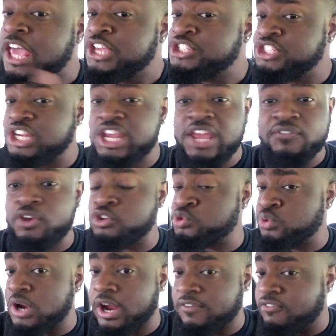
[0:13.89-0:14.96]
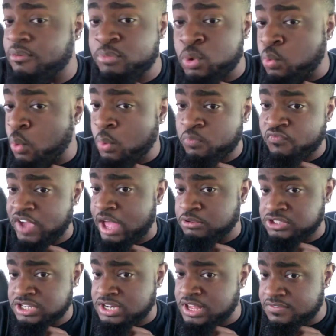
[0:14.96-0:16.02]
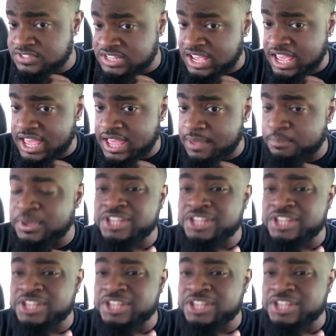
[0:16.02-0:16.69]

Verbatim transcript: She even drank from the fountain of dime.